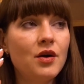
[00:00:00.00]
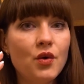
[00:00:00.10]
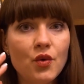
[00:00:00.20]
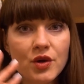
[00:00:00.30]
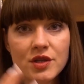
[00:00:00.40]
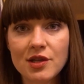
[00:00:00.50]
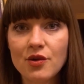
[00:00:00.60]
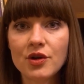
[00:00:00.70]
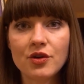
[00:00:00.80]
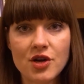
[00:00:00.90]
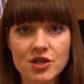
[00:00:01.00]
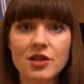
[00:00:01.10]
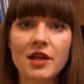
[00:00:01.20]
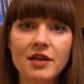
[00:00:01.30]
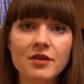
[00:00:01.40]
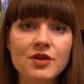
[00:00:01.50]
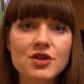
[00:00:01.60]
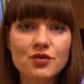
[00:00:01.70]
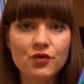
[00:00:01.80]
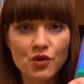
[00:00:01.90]
who is learning Russian
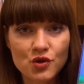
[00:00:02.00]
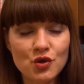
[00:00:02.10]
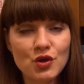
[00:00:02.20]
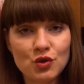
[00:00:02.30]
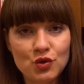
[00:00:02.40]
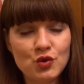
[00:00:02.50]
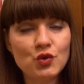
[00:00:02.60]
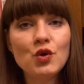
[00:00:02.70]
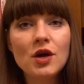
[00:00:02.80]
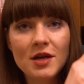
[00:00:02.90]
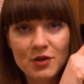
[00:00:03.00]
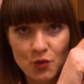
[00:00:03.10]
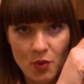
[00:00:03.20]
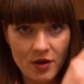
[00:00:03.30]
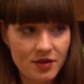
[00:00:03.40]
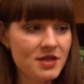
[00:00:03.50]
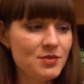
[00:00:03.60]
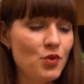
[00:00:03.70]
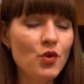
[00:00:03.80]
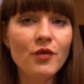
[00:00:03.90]
language, first you need to do to buy this
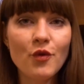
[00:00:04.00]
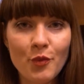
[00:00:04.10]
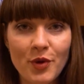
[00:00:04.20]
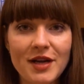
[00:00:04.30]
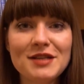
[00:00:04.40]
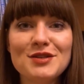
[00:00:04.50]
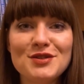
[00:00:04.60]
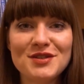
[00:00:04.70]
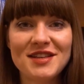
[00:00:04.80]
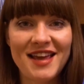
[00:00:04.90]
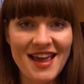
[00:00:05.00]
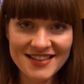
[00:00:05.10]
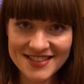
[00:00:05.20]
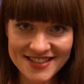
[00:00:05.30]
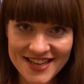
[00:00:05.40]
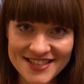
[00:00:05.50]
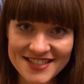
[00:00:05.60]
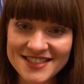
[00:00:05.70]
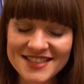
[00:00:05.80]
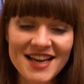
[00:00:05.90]
book for practice
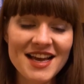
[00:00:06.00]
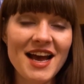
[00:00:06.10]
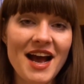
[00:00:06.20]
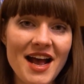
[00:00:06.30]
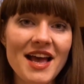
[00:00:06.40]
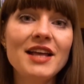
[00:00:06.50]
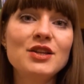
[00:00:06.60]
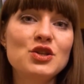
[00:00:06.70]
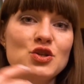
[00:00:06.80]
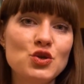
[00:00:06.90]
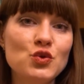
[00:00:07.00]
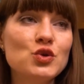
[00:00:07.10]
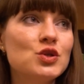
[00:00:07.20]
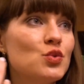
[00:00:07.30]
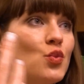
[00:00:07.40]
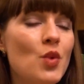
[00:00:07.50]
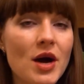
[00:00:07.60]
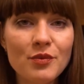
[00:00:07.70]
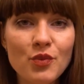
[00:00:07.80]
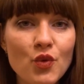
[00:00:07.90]
exercises, and choose
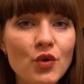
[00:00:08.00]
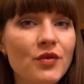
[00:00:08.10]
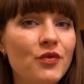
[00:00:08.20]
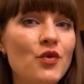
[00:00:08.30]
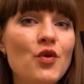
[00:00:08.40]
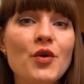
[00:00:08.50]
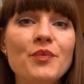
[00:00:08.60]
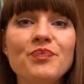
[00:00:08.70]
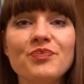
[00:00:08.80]
one book for